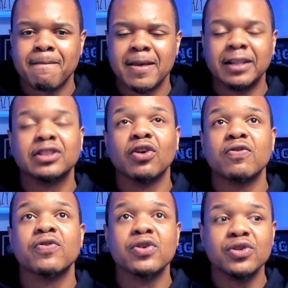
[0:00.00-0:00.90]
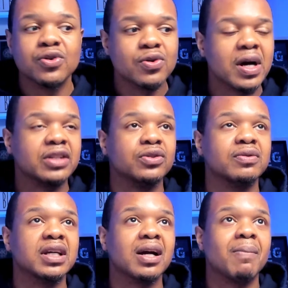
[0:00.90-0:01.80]
And so for you, as you
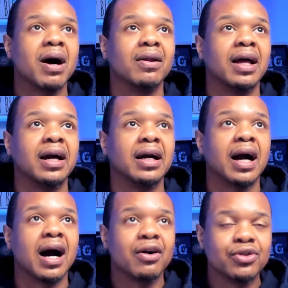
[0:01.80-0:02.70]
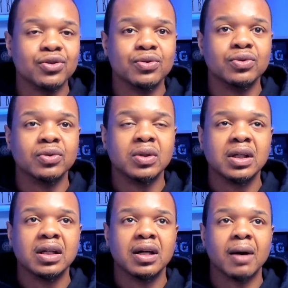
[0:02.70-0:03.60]
think about like how you
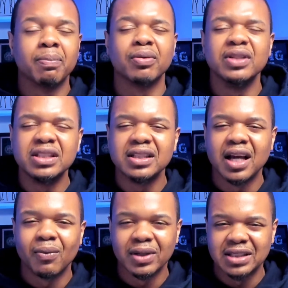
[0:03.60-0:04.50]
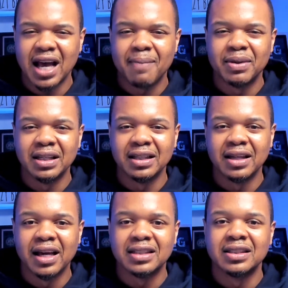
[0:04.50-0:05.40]
appreciate what's happening
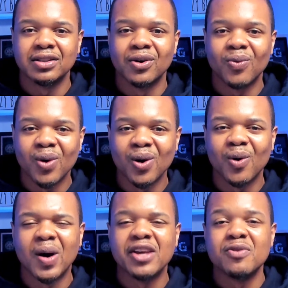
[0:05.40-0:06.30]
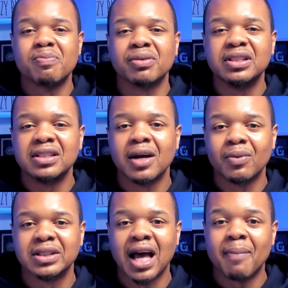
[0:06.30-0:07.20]
next in your world, how you appreciate
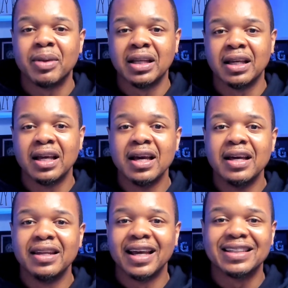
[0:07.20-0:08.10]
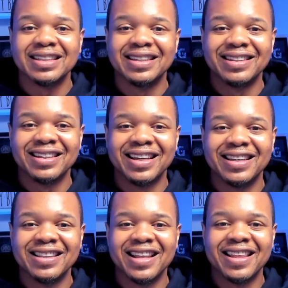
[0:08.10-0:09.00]
what's happening next in
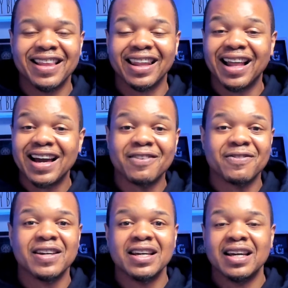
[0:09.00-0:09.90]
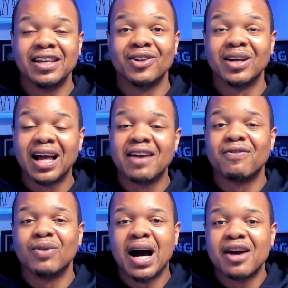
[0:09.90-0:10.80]
the life, in your life,
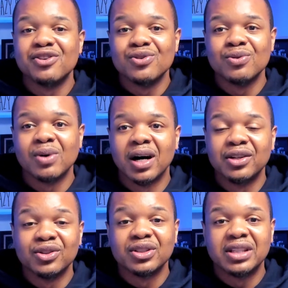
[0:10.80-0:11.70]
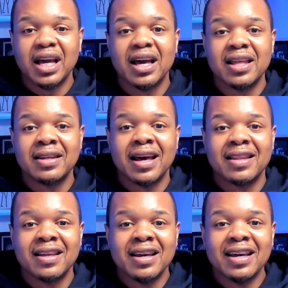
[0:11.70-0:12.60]
how you understand that
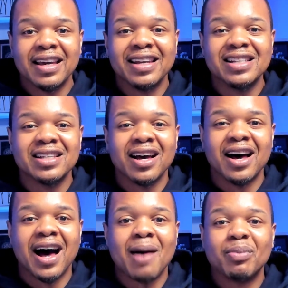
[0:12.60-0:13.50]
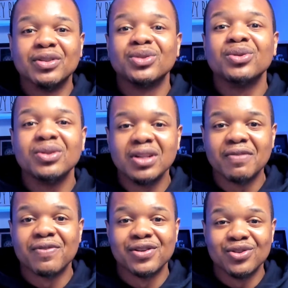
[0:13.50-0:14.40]
it is an opportunity
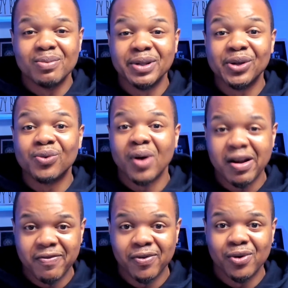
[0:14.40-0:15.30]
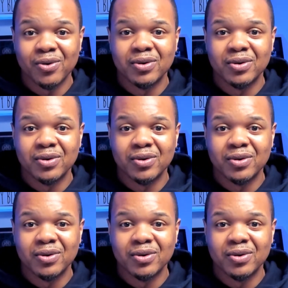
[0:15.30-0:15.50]
for you to be grateful